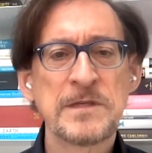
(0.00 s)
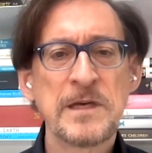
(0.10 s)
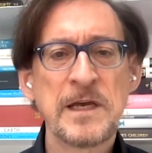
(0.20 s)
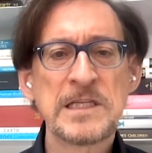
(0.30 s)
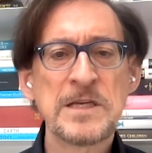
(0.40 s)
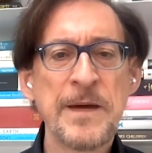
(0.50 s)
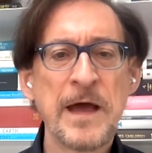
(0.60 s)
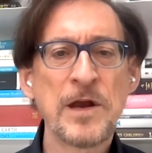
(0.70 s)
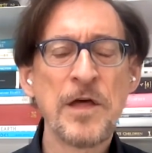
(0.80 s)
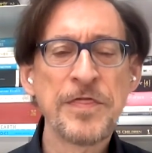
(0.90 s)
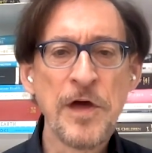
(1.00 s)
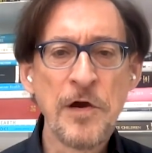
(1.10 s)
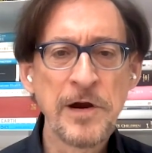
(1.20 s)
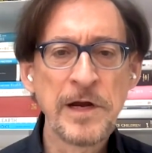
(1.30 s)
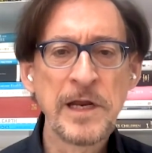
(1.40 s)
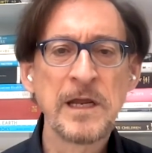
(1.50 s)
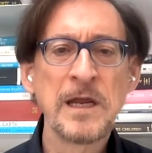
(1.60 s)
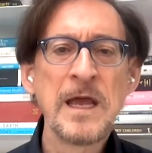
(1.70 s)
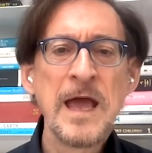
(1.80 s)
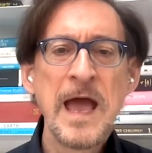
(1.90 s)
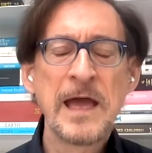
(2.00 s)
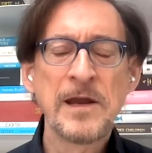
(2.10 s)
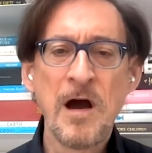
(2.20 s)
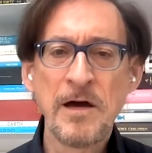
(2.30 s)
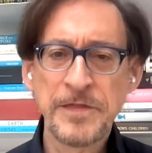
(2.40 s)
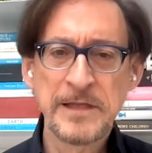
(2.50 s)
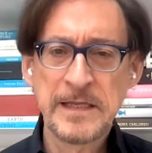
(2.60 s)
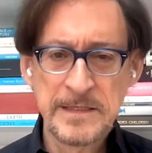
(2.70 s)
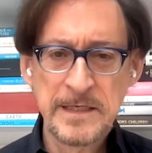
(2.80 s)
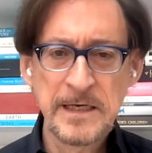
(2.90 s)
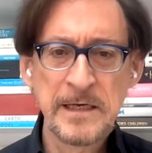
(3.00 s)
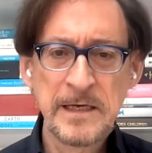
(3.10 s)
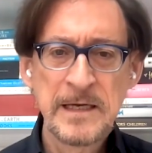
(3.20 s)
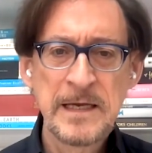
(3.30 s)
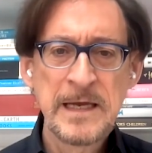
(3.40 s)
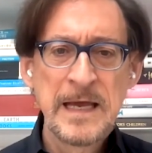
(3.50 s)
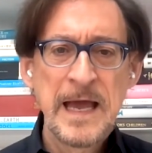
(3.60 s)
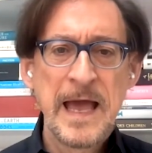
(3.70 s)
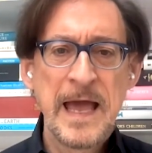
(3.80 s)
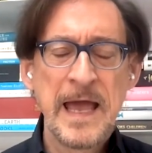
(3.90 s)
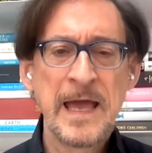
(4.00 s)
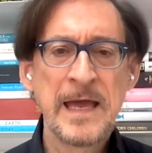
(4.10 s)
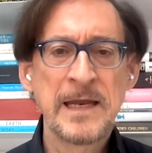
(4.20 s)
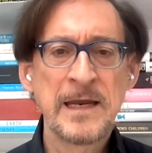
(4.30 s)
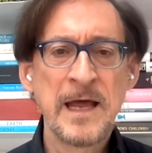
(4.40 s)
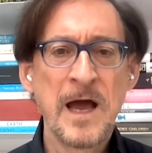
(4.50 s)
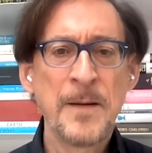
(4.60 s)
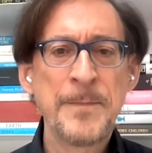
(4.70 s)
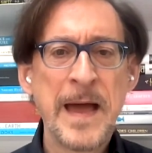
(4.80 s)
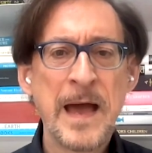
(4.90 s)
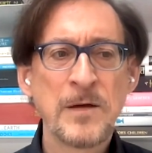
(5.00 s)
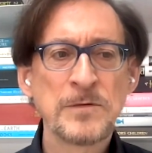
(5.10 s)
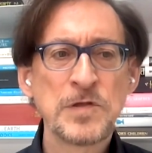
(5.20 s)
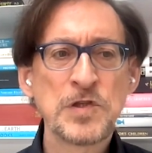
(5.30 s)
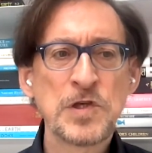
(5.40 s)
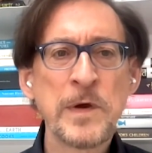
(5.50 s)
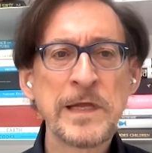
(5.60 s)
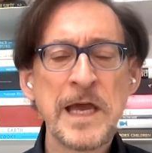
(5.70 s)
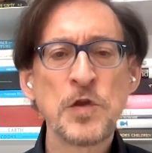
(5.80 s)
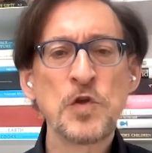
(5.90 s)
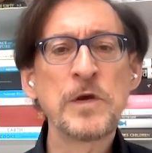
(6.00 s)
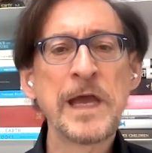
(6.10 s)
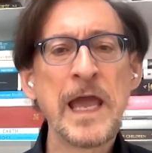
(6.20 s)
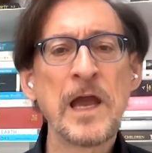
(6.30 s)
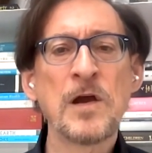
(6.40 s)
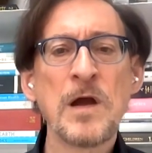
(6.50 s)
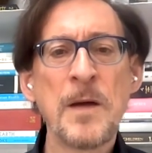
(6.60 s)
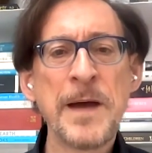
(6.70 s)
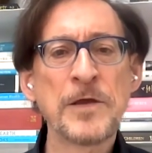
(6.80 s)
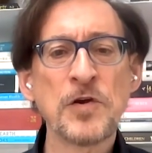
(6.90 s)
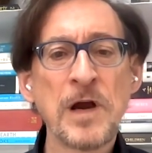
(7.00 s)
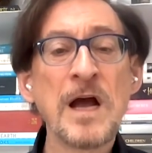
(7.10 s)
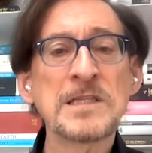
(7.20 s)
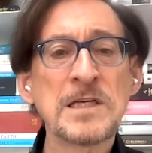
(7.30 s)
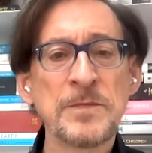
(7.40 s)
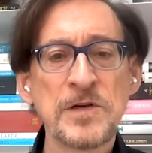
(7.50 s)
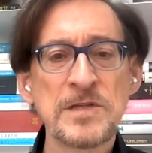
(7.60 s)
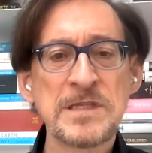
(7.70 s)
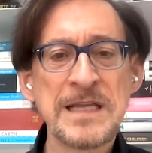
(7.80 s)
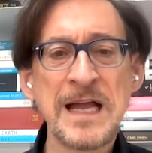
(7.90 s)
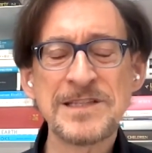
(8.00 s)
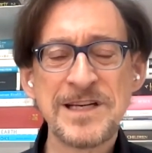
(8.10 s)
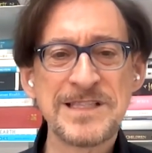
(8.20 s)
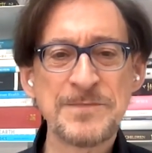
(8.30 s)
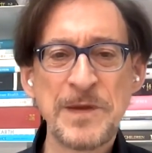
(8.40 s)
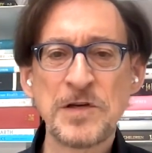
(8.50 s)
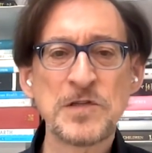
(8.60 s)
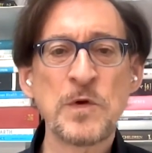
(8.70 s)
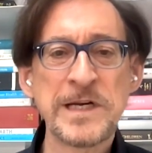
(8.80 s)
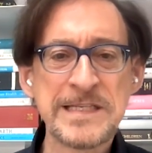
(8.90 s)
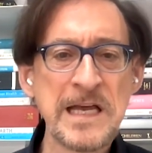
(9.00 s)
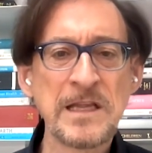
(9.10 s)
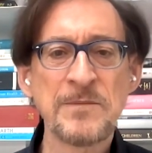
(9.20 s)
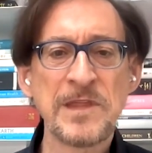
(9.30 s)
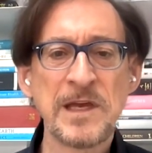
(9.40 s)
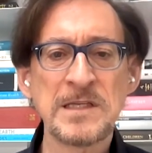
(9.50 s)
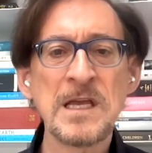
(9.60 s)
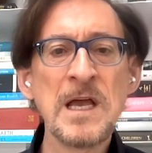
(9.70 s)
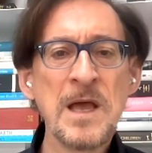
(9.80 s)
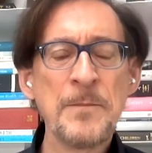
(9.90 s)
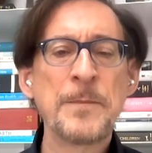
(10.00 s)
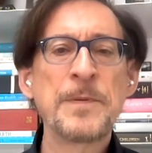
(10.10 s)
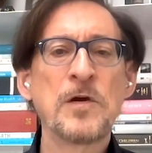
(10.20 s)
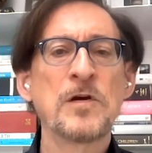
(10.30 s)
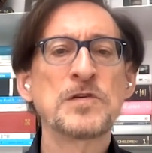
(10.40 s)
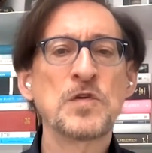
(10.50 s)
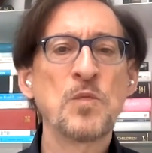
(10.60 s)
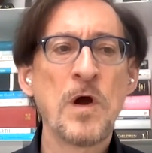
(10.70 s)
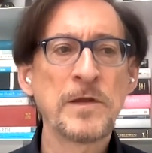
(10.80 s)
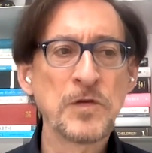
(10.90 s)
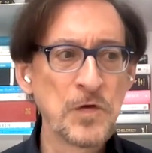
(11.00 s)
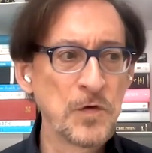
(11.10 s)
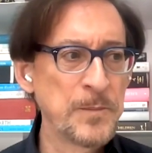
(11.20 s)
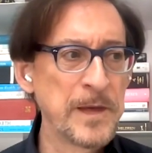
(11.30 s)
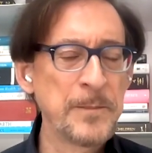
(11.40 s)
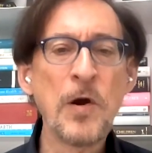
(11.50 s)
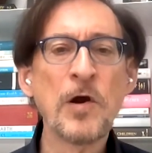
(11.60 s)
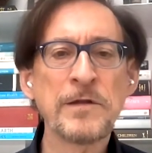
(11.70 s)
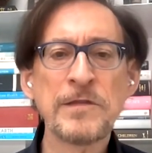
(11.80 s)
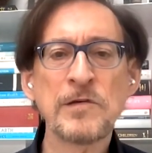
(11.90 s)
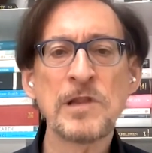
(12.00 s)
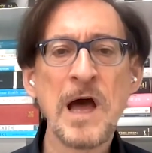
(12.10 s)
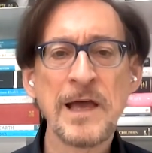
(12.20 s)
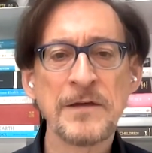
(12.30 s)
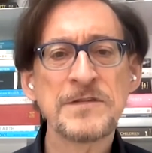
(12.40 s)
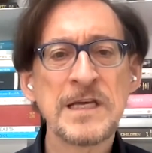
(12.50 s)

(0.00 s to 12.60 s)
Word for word: It's about authority and authenticity and about showing that you care about your customers, not just because you want to sell them things, but because you want to be part of their lives.